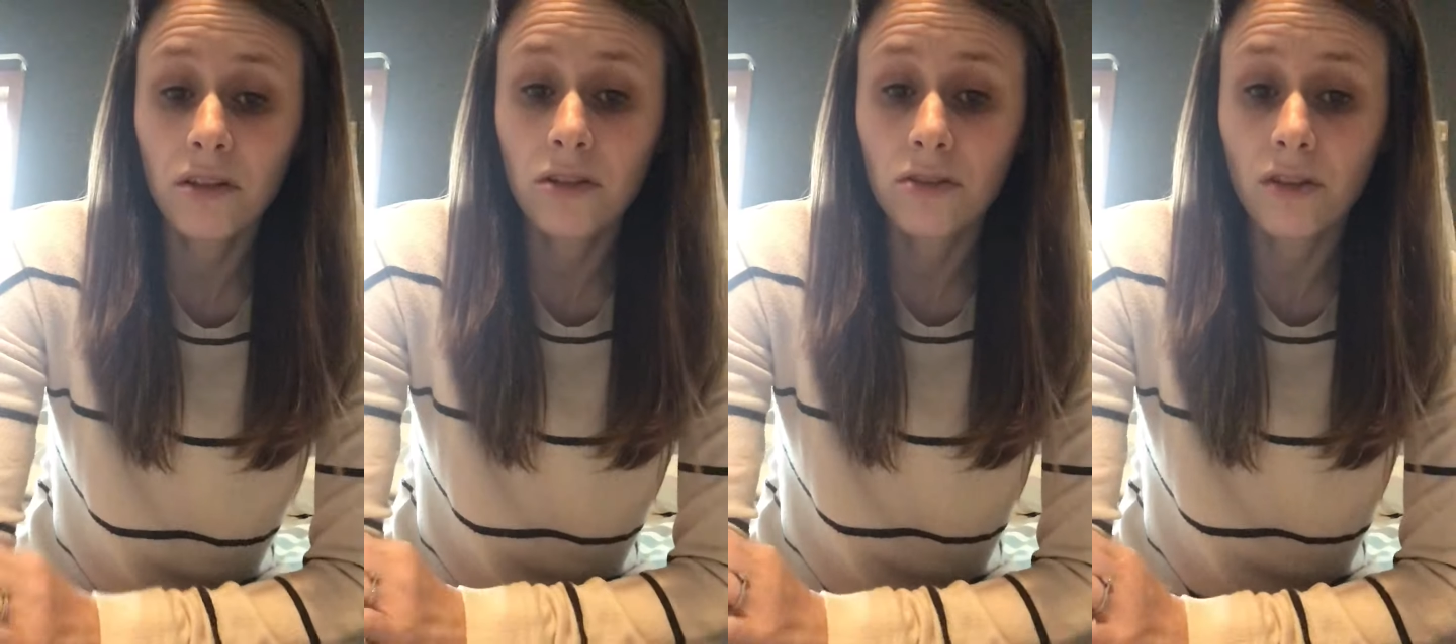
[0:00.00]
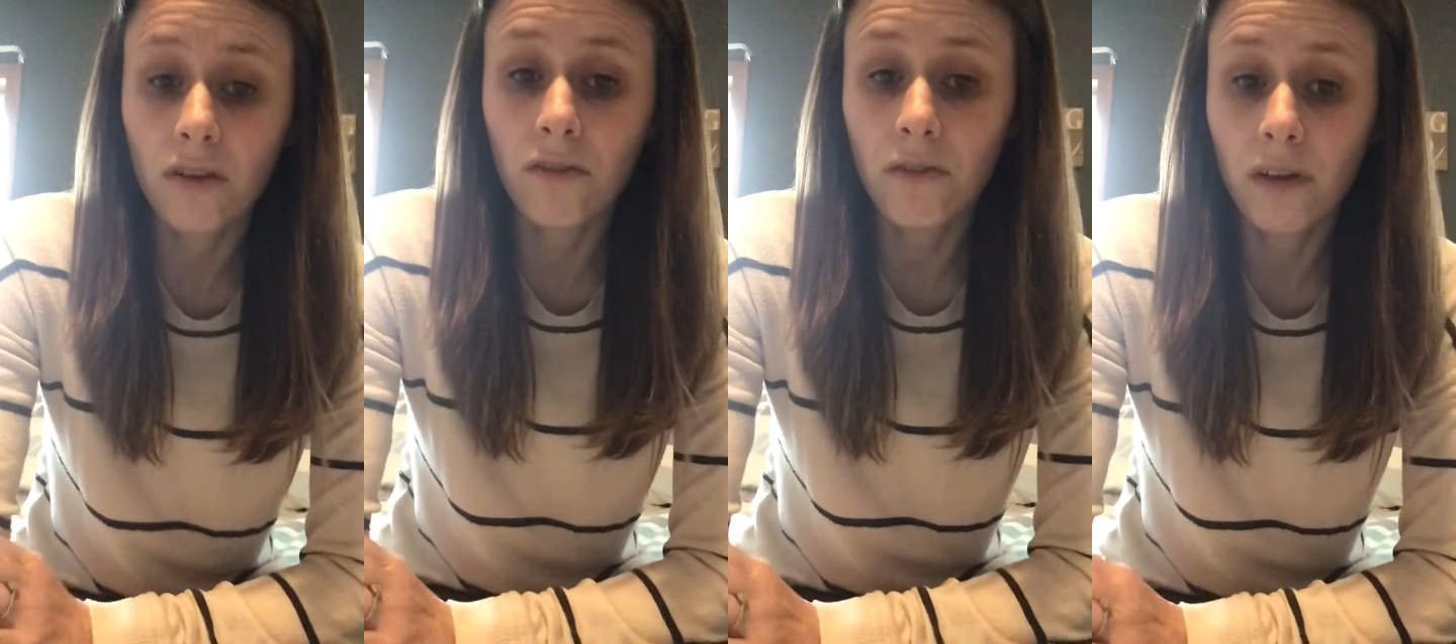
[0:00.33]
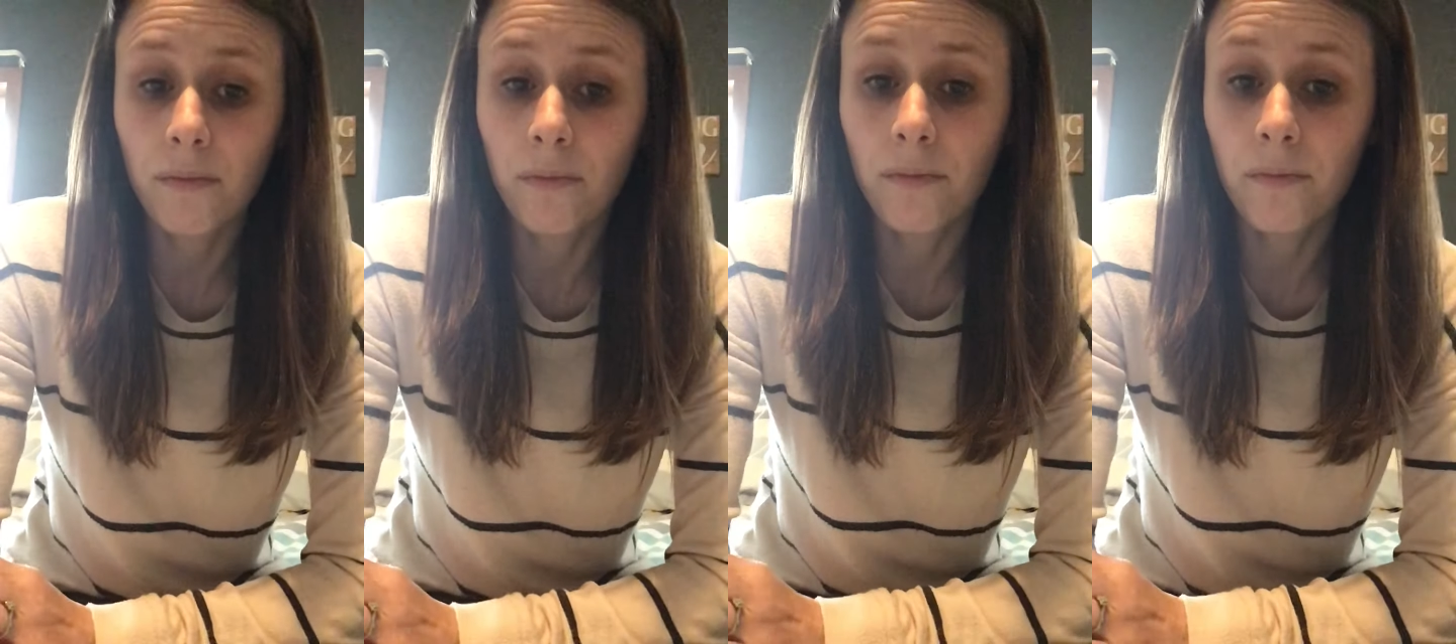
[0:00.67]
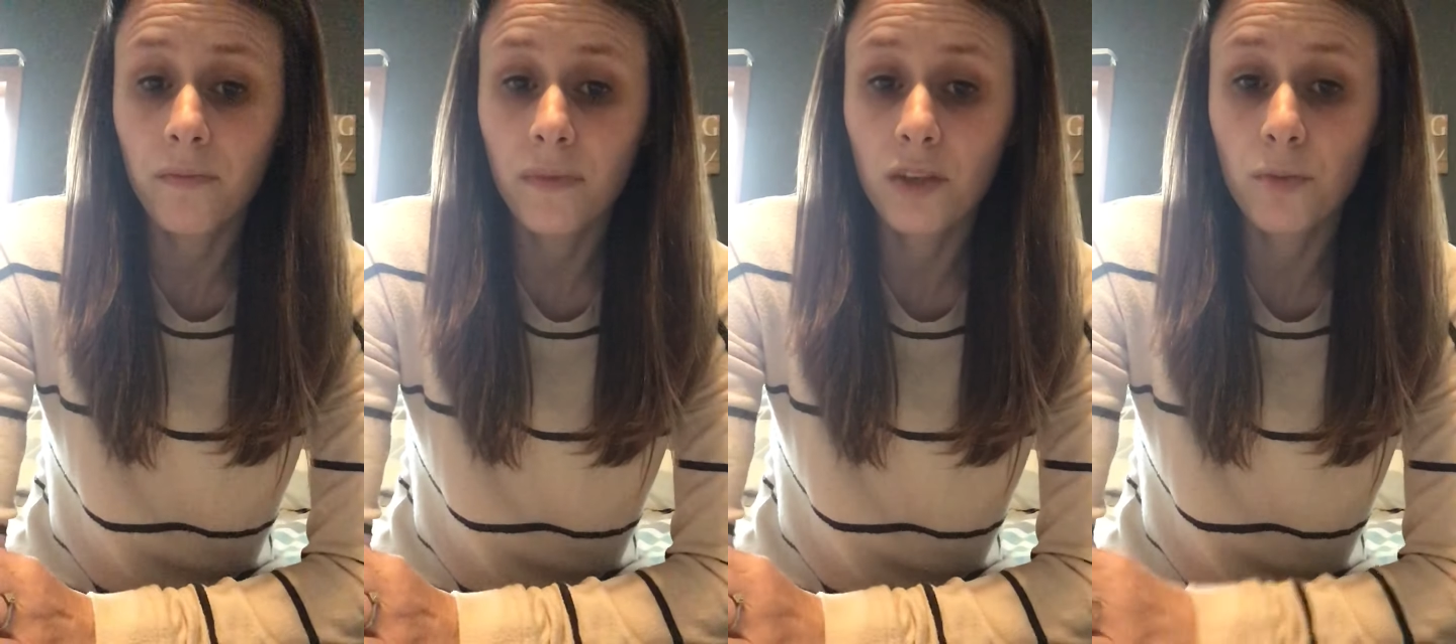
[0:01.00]
So
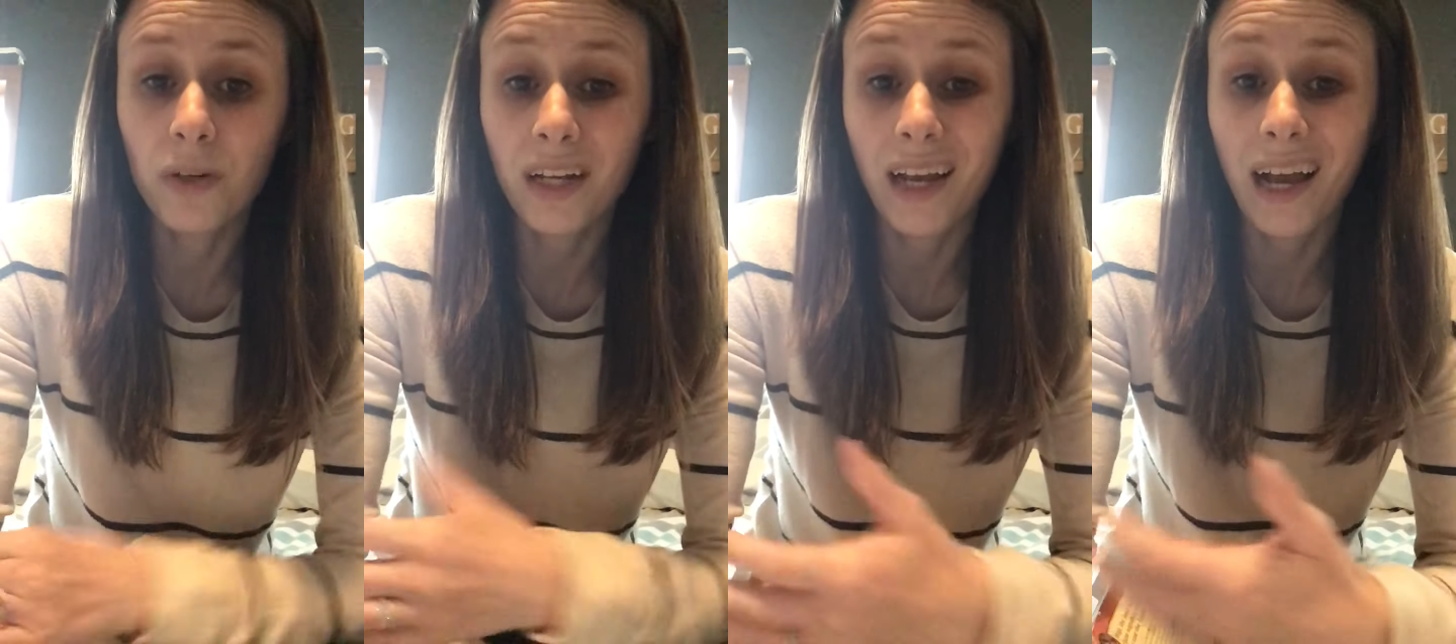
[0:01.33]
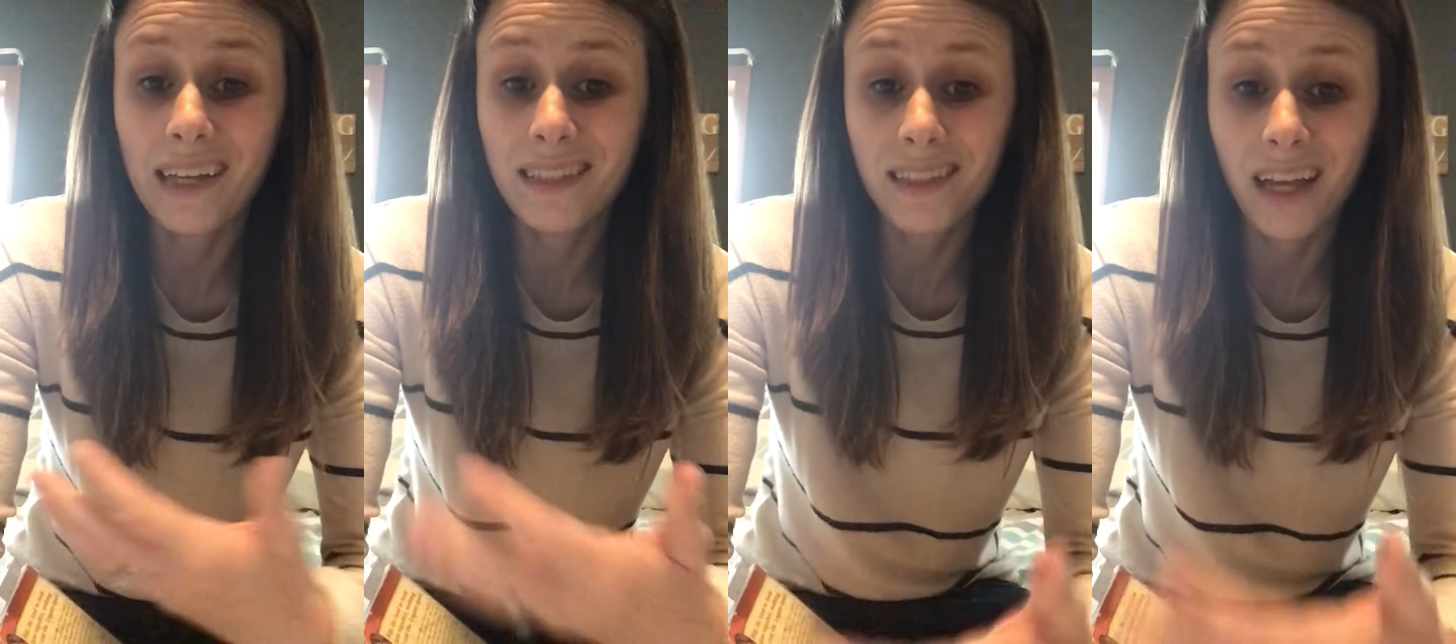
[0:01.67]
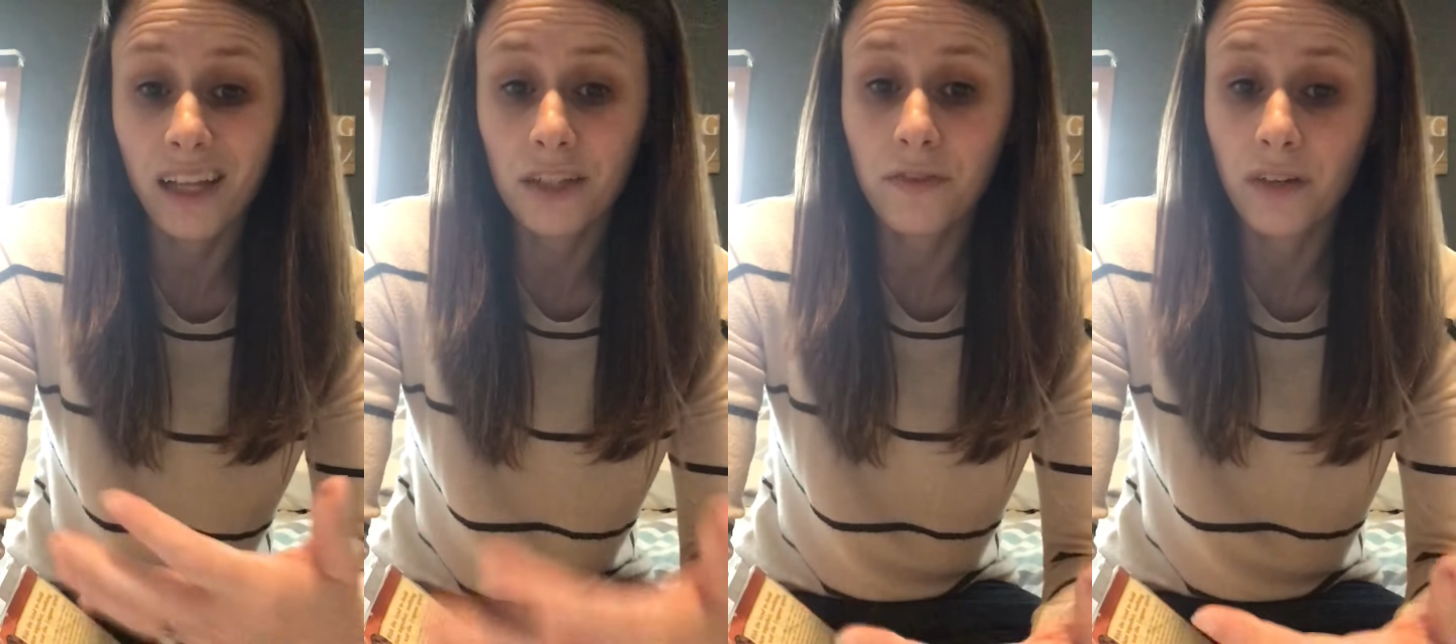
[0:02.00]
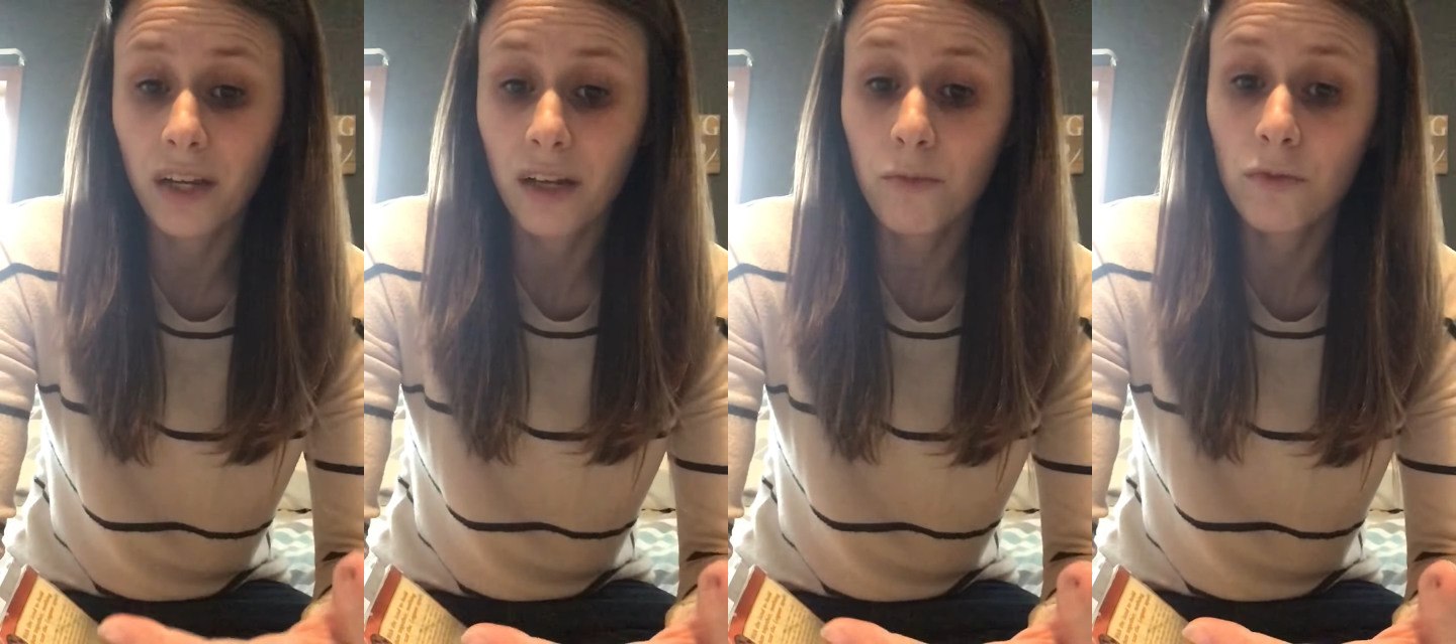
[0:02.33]
it's pretty high status for him,